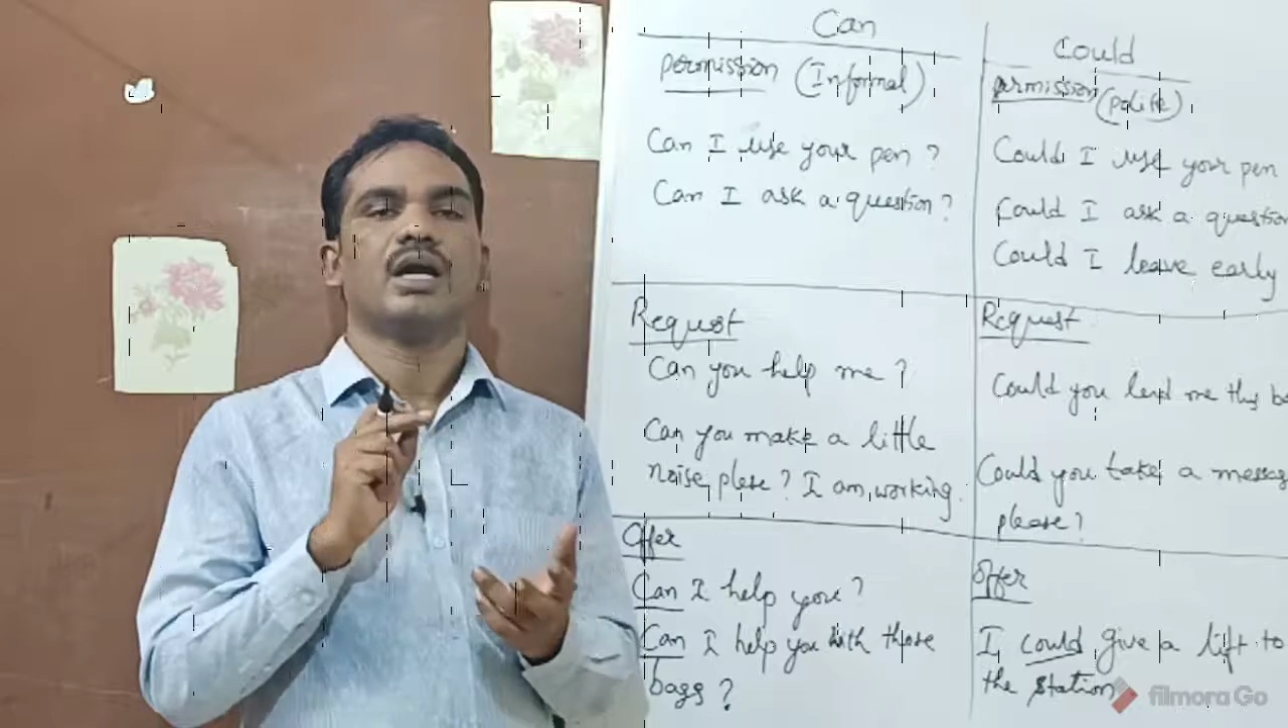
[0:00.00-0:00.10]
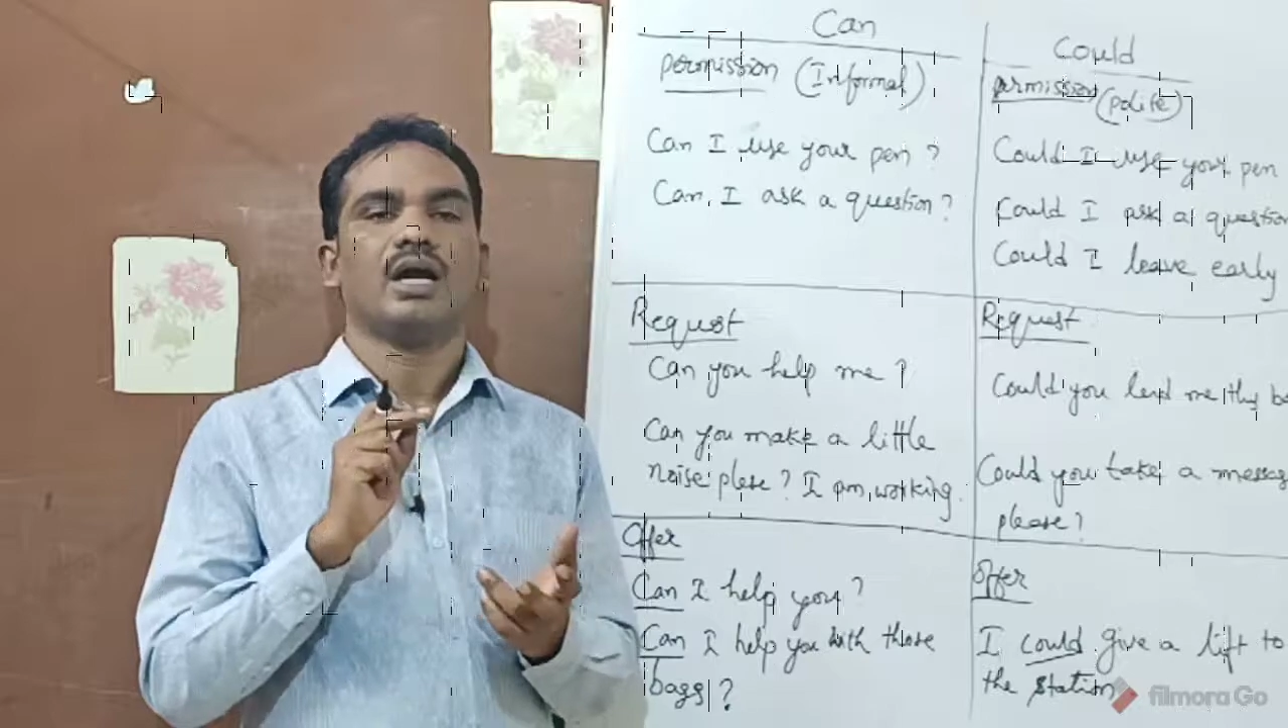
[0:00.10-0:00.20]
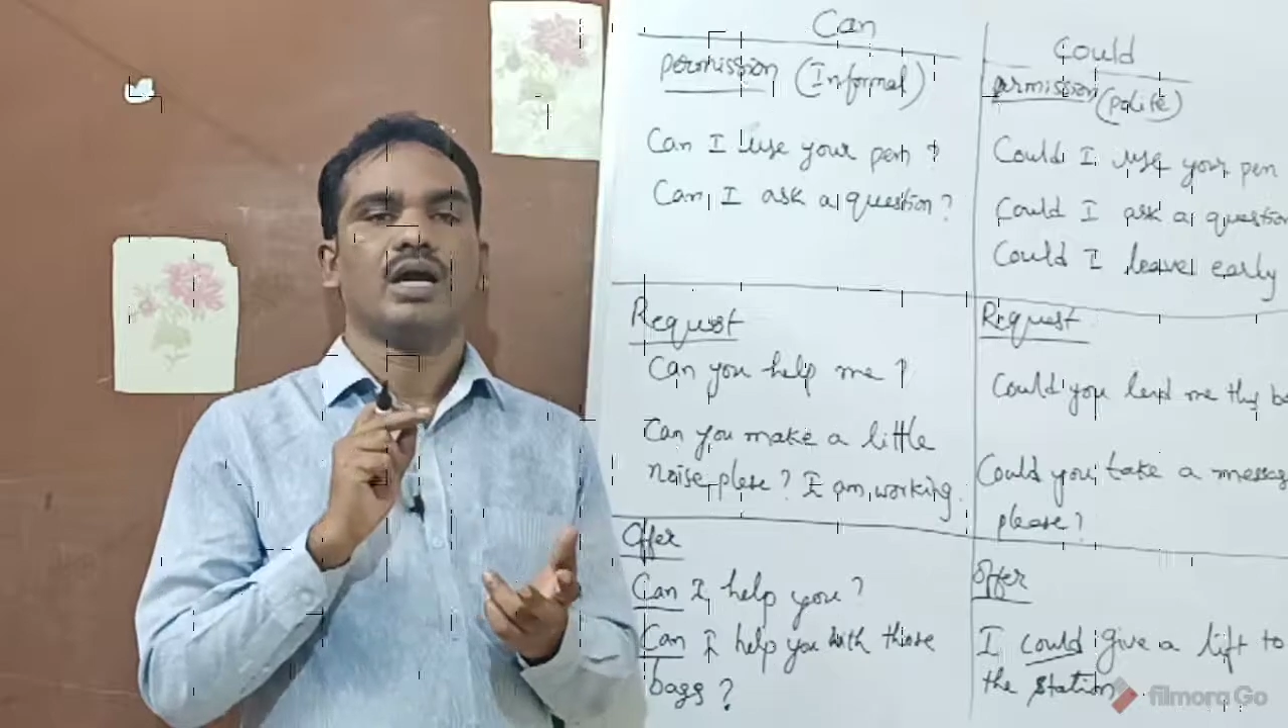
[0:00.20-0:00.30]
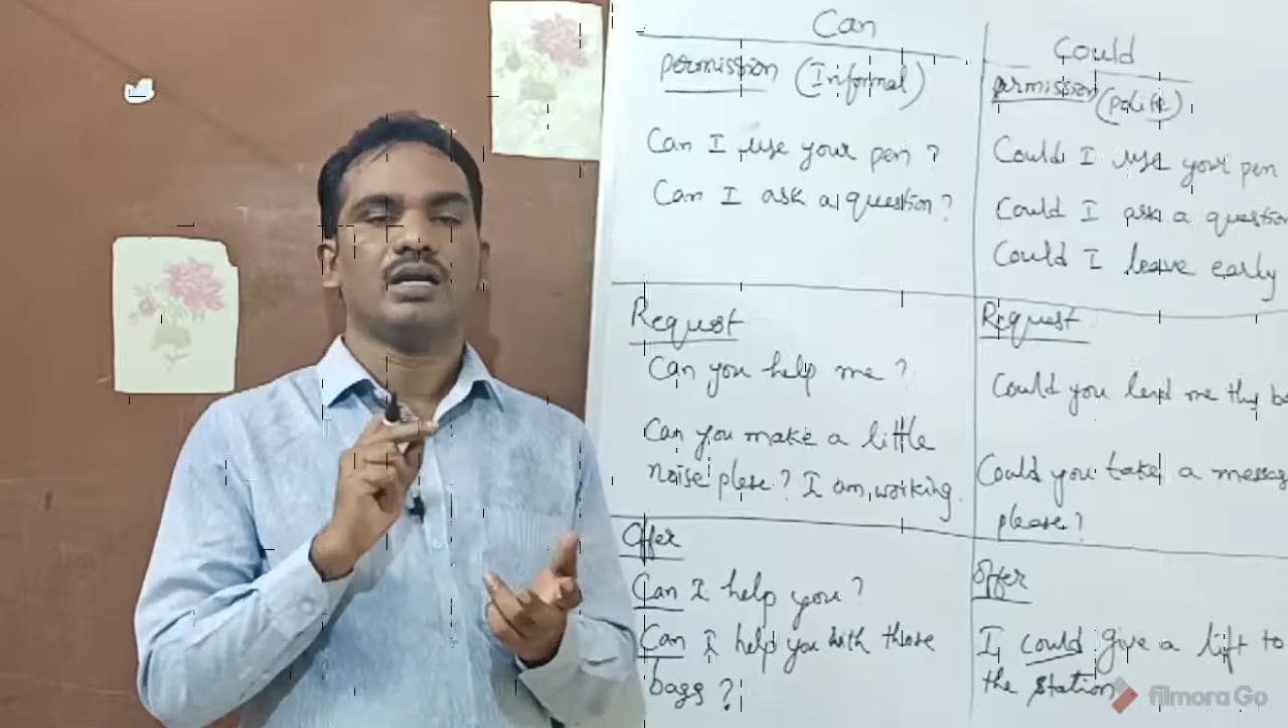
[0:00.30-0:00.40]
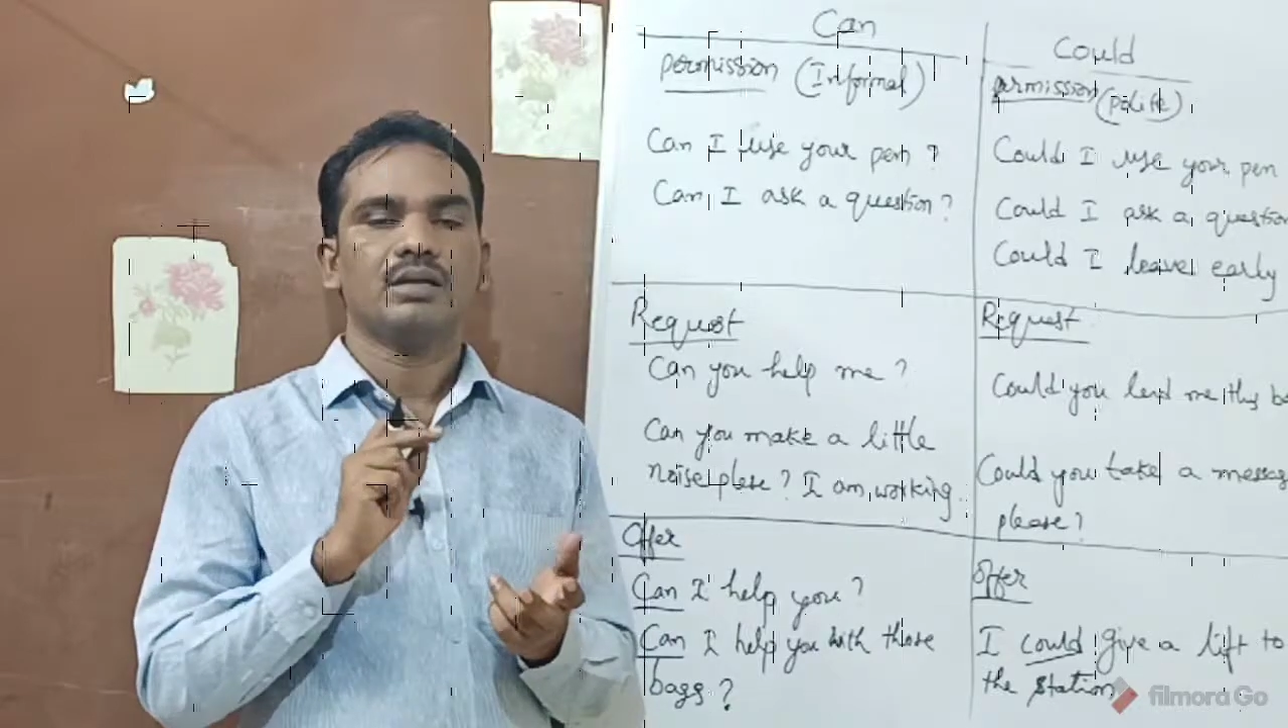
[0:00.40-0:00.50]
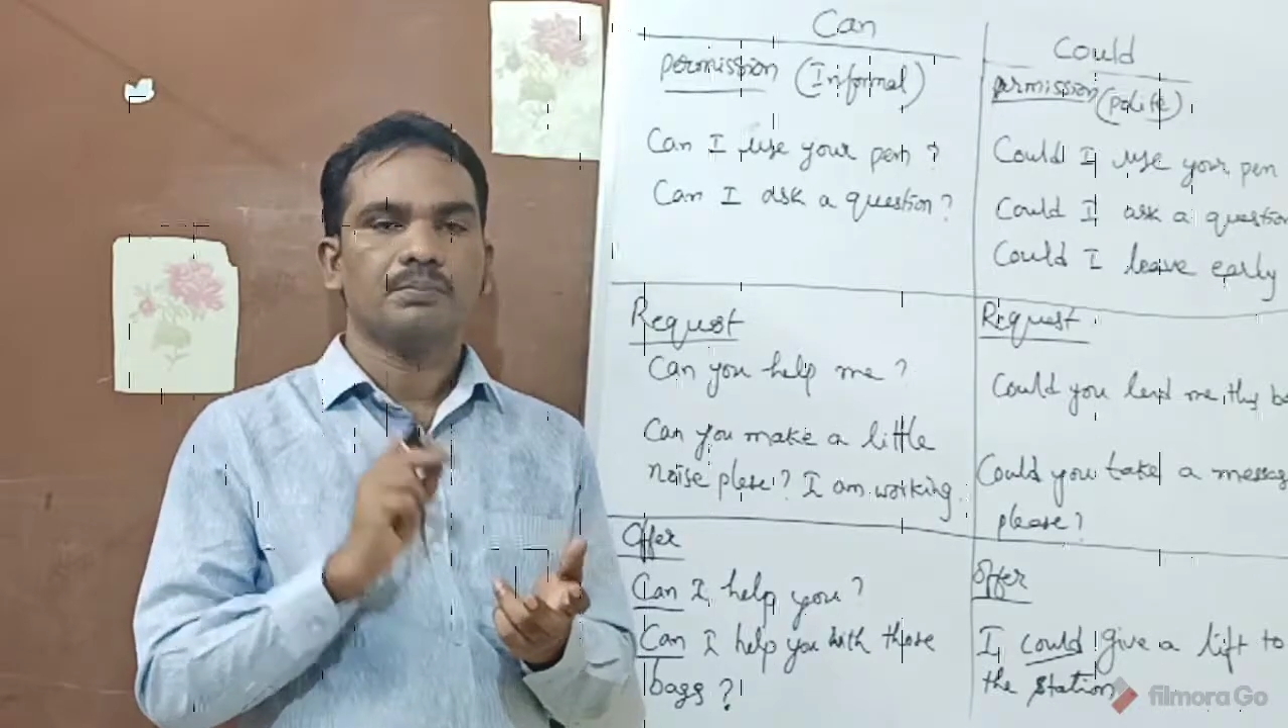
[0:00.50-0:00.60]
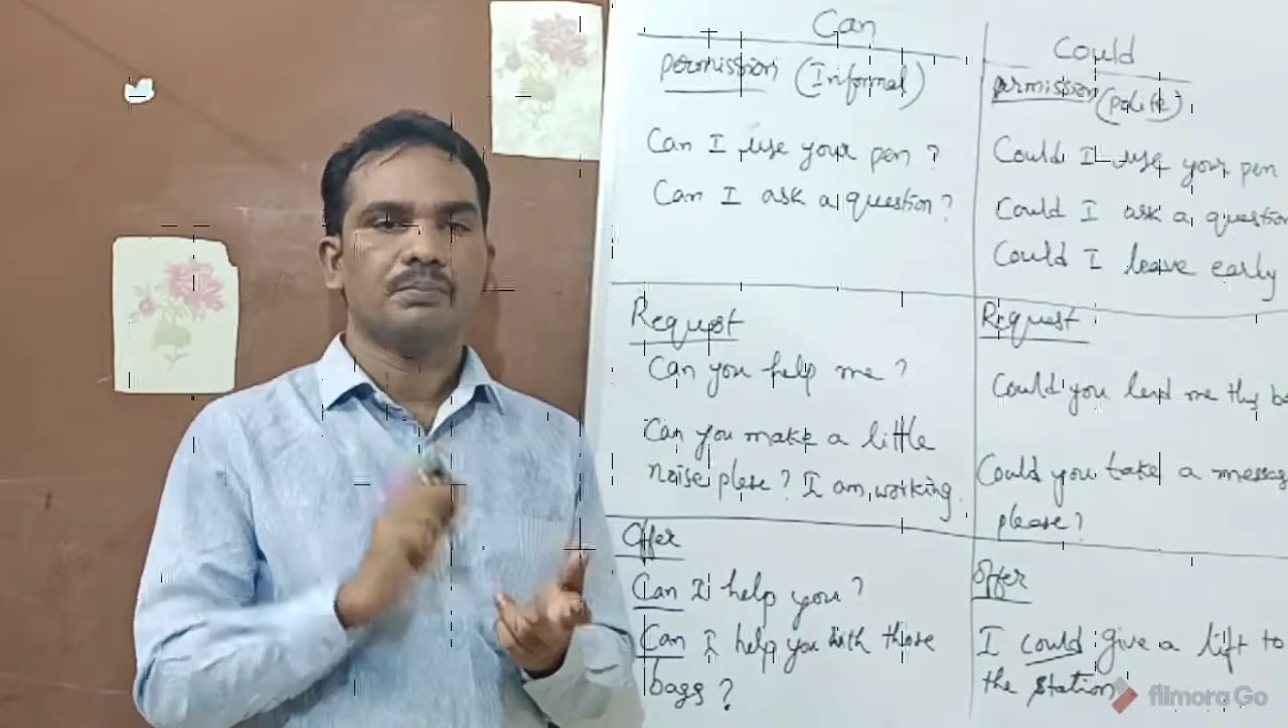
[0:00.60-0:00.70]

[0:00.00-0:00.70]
and